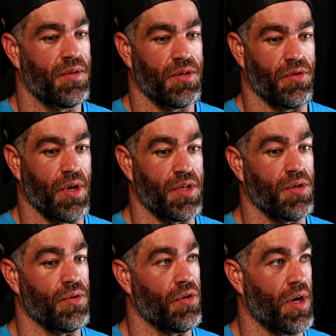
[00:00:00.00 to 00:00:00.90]
Grade
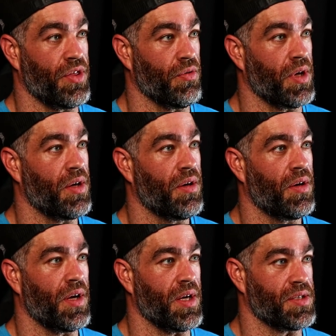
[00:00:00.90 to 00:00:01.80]
2, grade 3
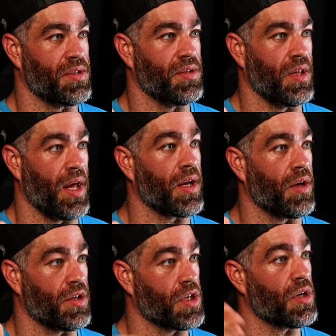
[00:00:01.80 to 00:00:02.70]
is like
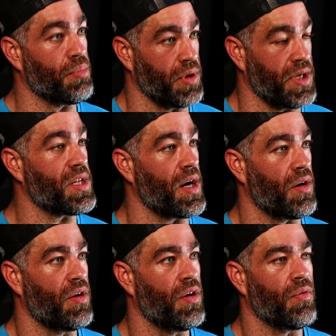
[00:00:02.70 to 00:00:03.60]
a complete tear.
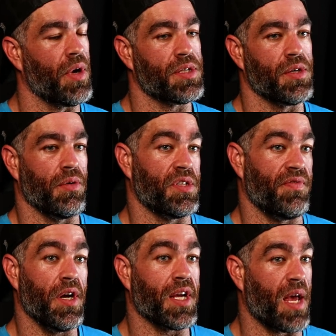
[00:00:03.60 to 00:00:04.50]
Yeah. Right. So it's
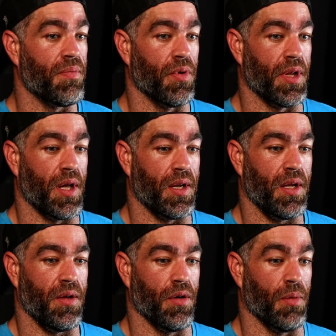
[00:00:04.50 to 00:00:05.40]
very capable
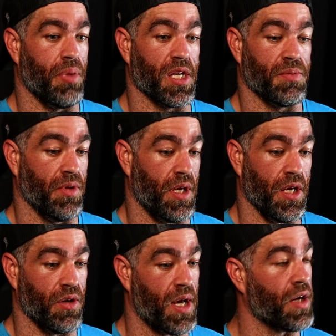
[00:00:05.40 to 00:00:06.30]
possible that he
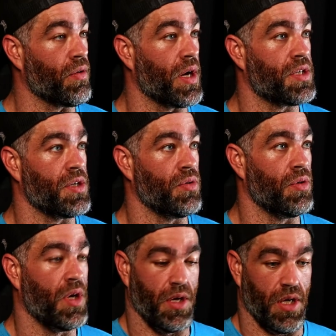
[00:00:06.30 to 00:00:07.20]
could have had a grade 2.
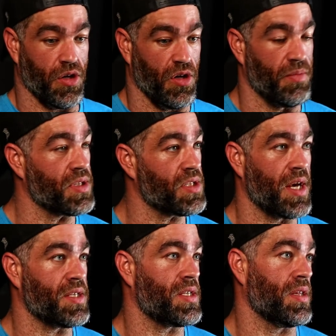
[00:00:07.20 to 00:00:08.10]
Yeah. It could have been
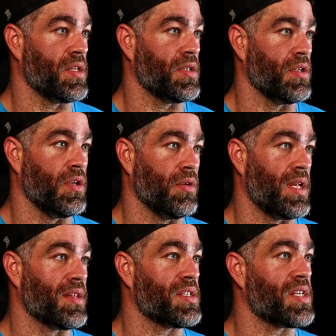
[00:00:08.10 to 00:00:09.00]
sliced down
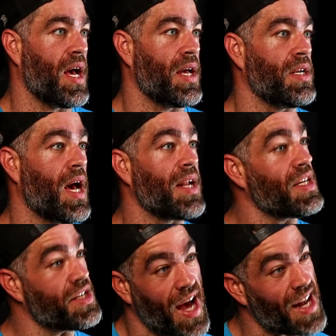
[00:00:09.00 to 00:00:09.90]
the side, not
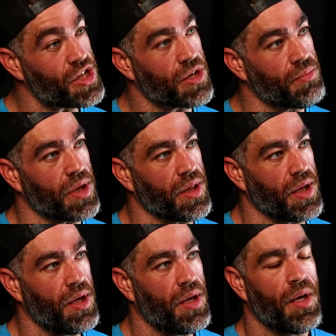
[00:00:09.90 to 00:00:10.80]
detached completely.
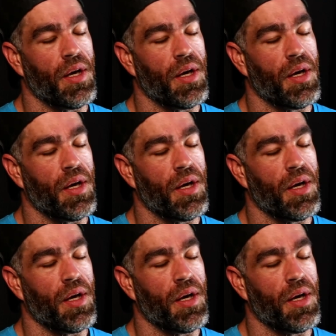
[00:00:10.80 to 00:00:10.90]
Okay.